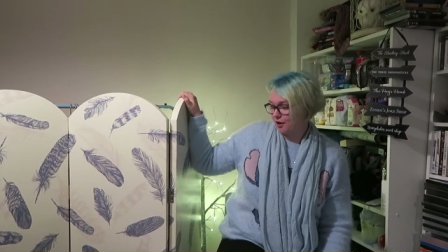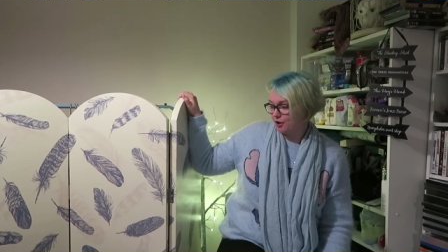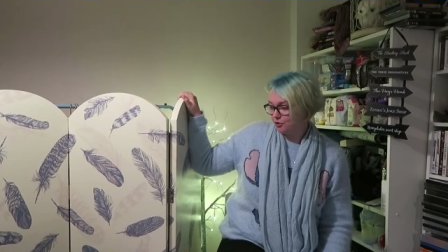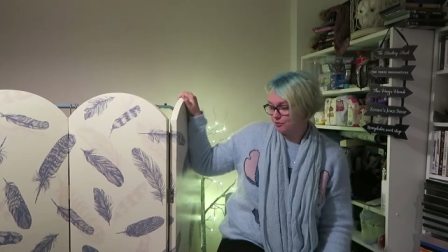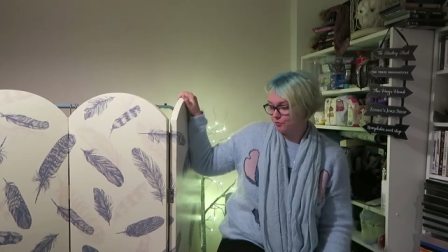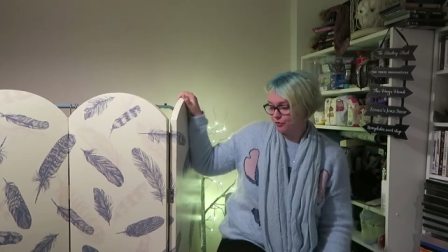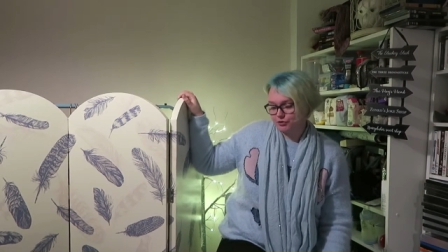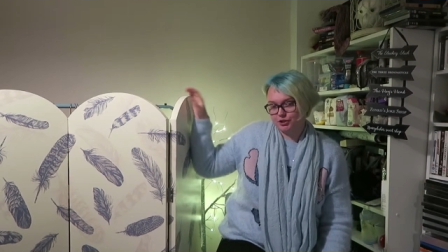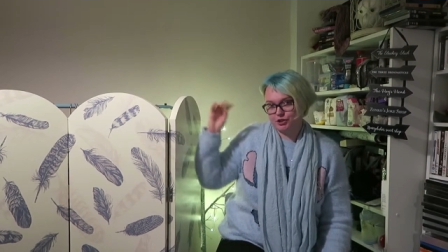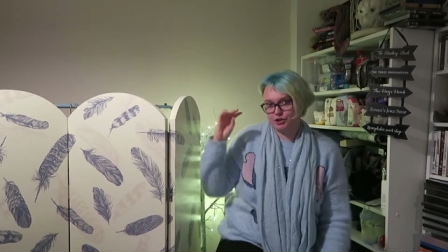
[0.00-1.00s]
I knew I
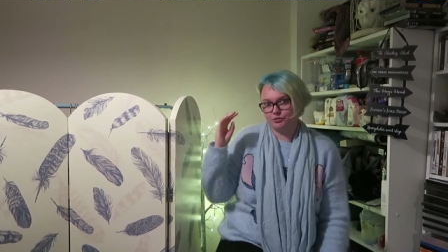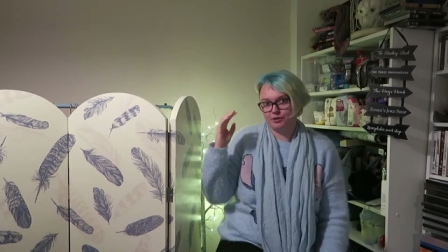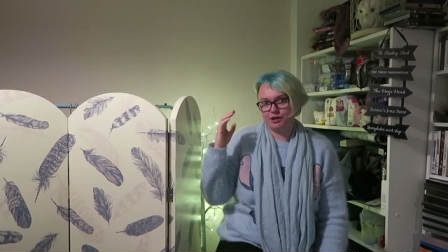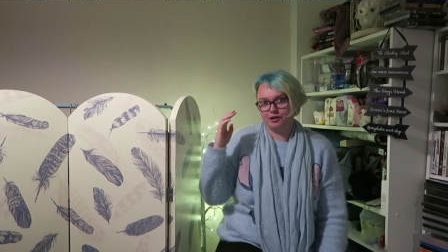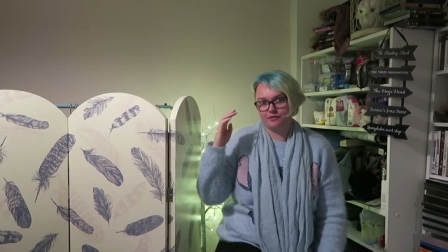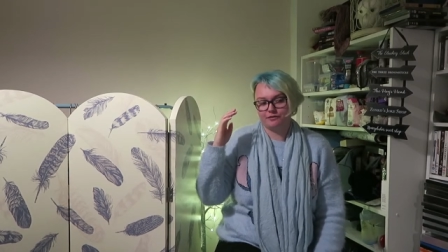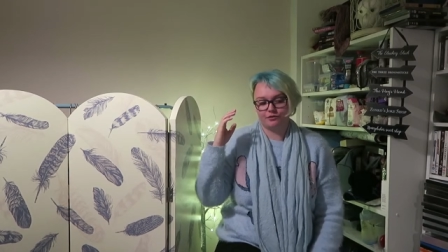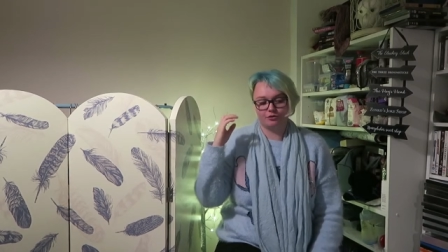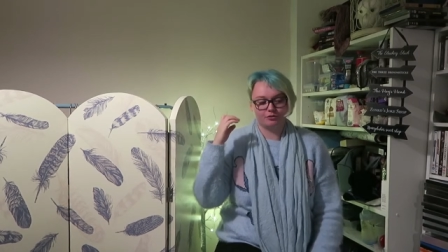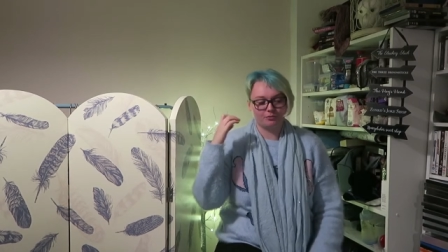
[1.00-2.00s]
wanted a screen
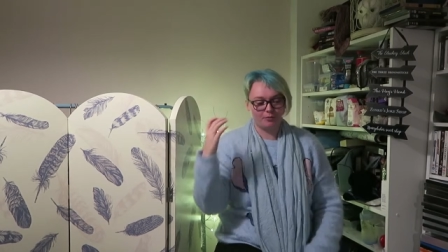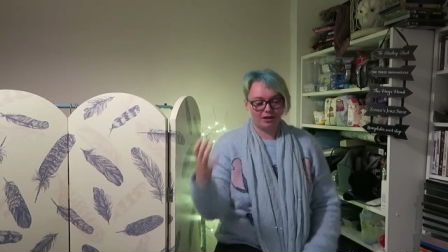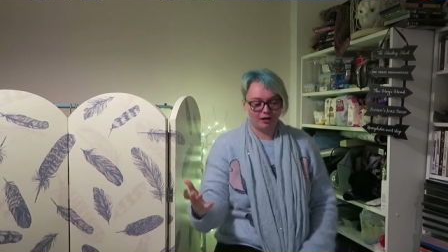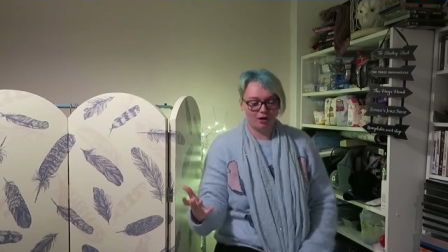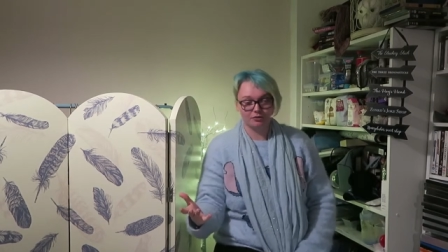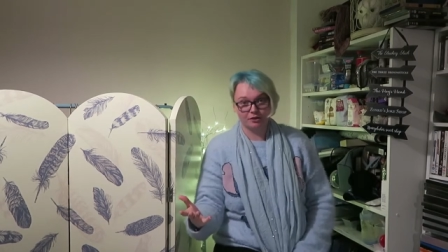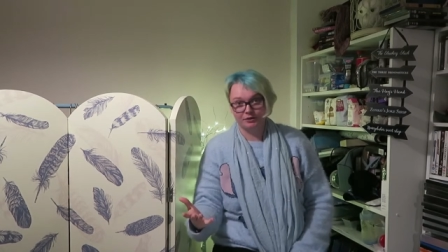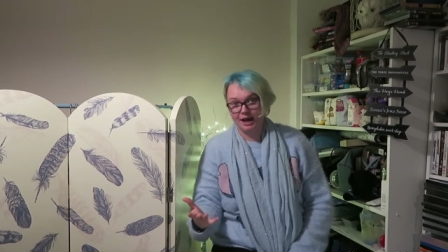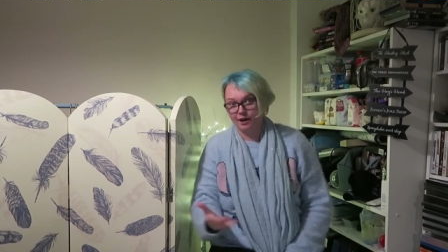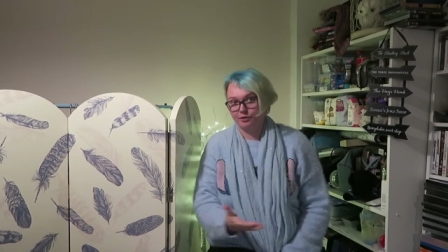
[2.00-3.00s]
for when we get our
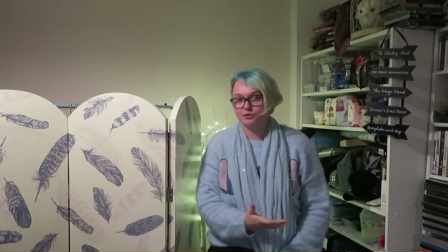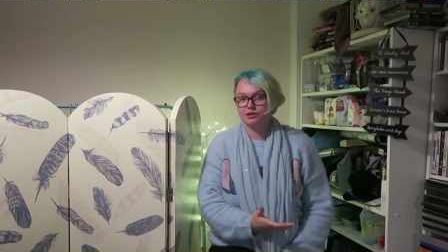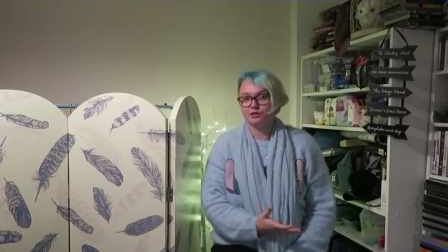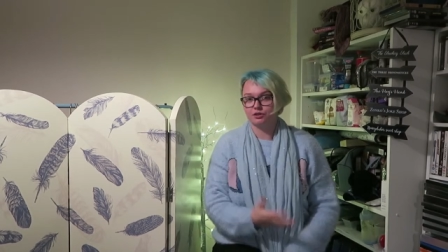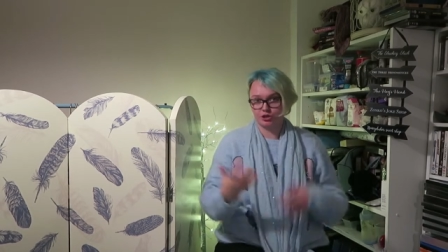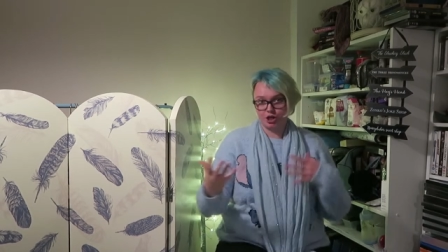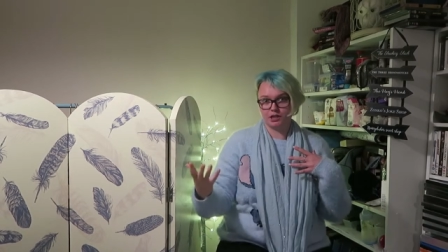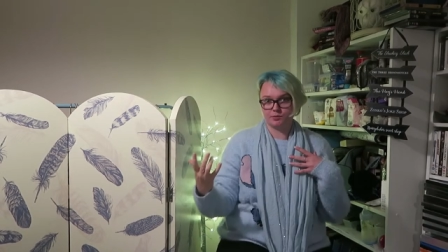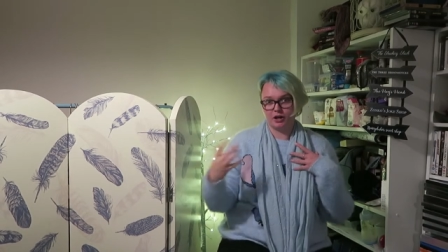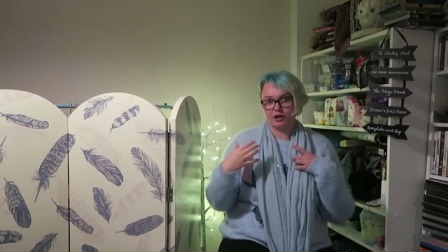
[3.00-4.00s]
own house to
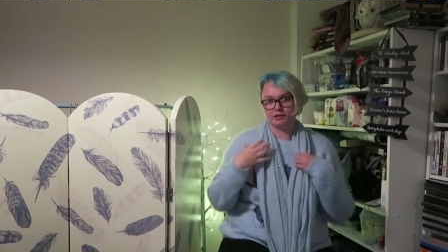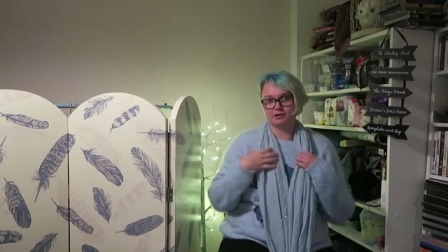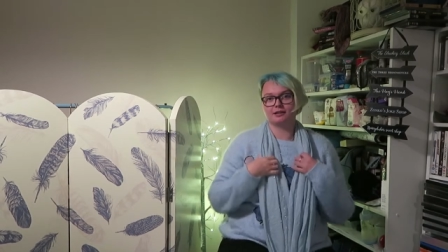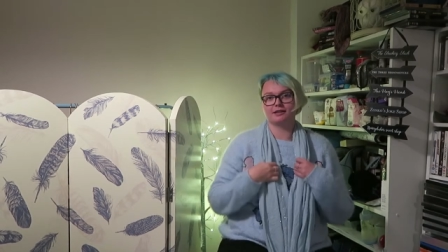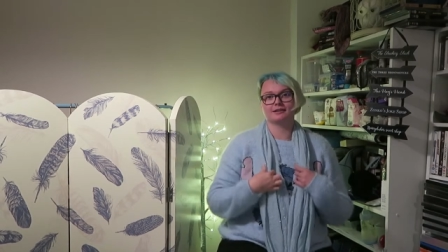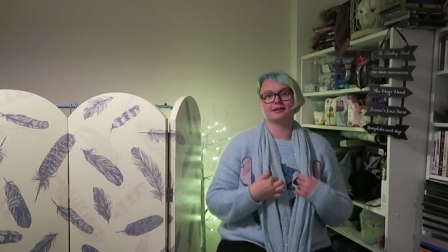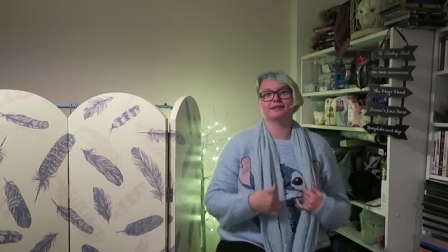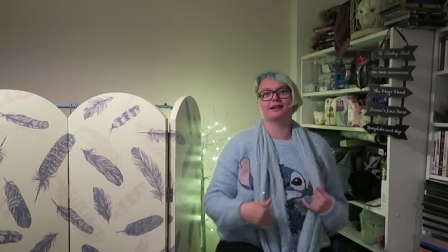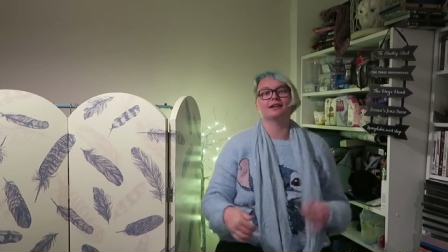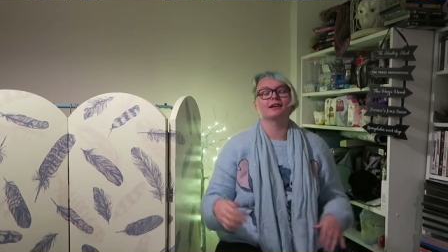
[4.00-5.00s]
change behind and things
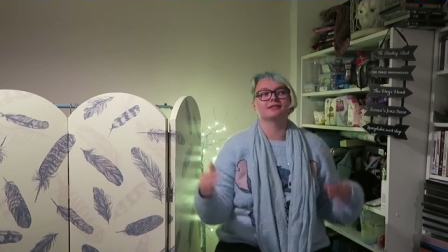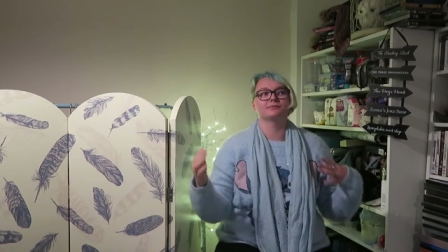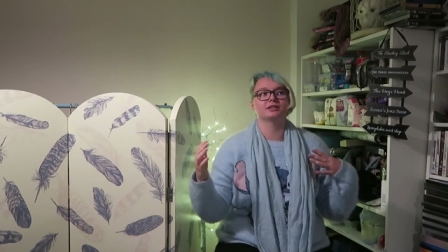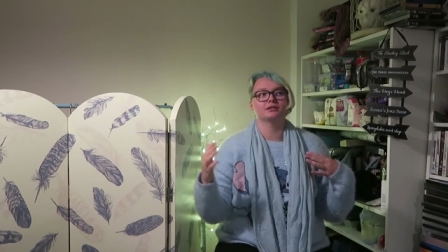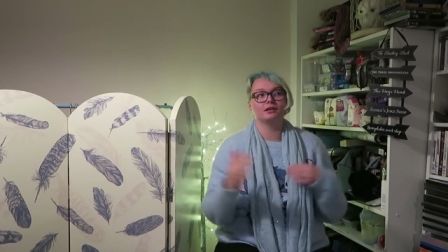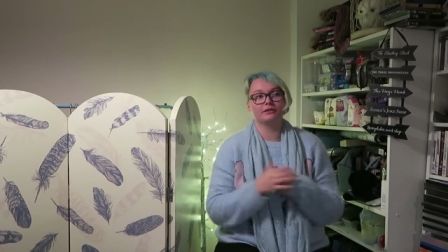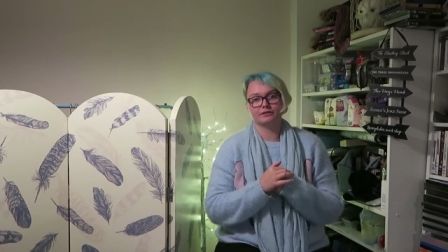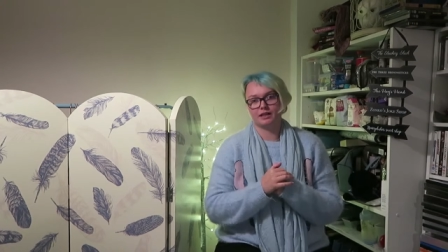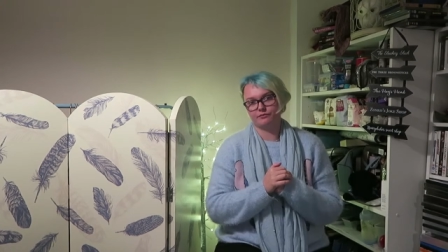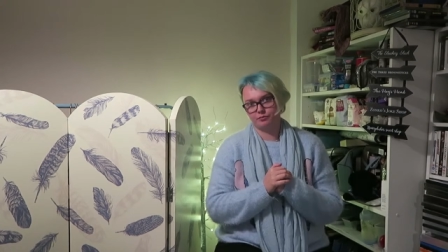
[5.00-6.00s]
like that, as I would
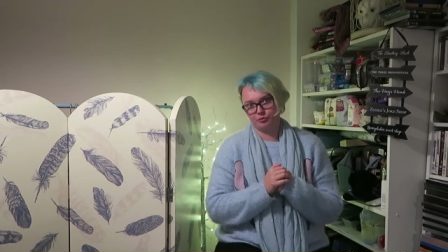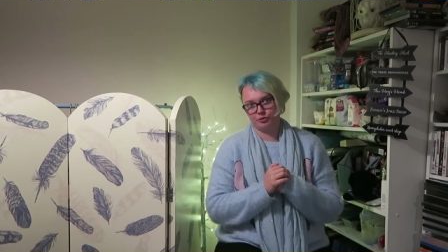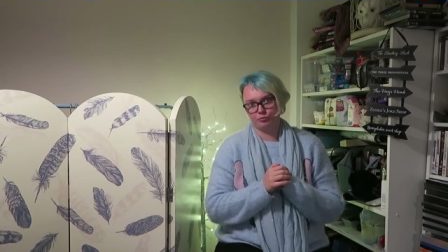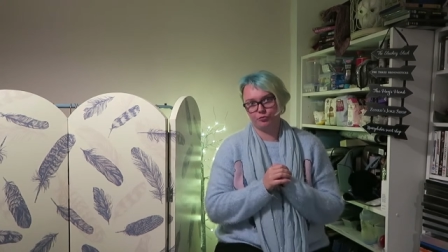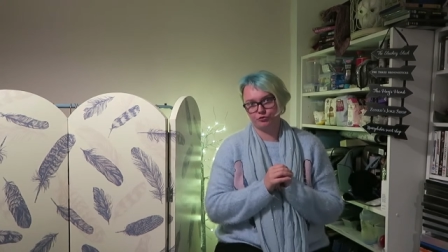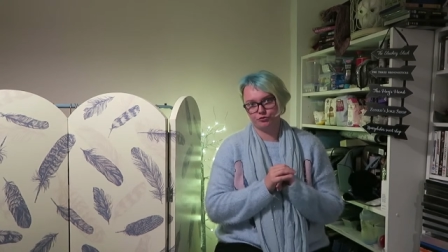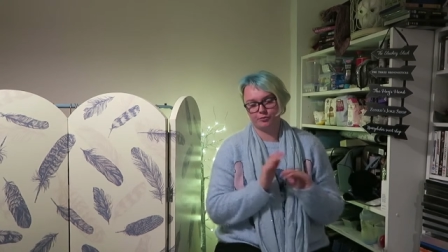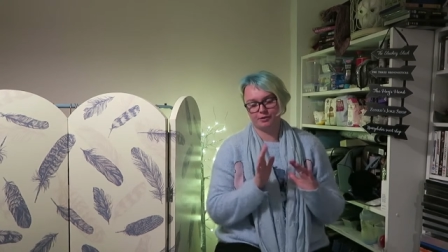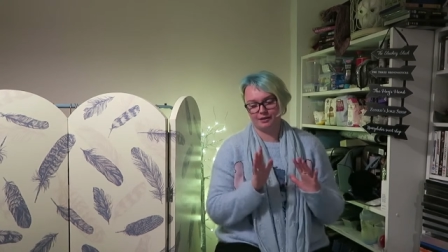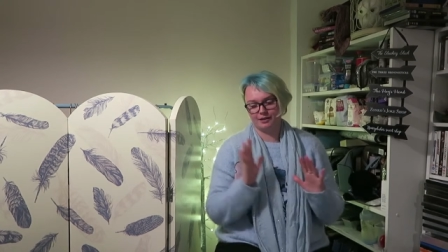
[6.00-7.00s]
love to have a walk-in
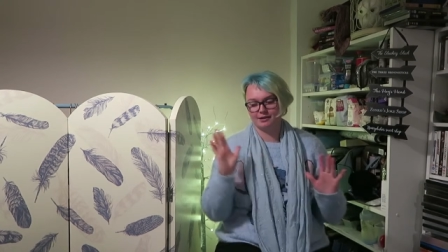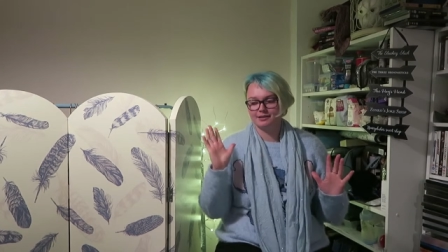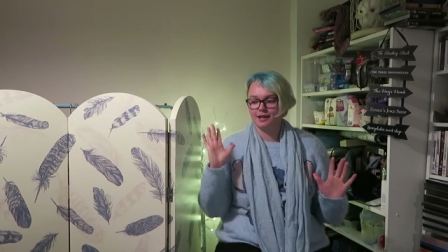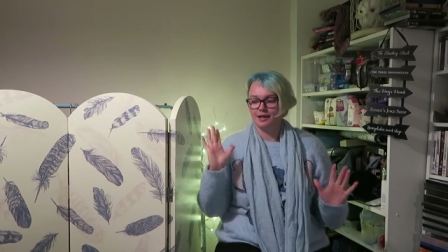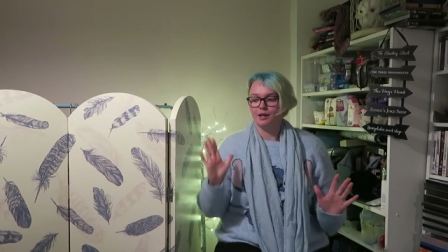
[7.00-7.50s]
wardrobe and things.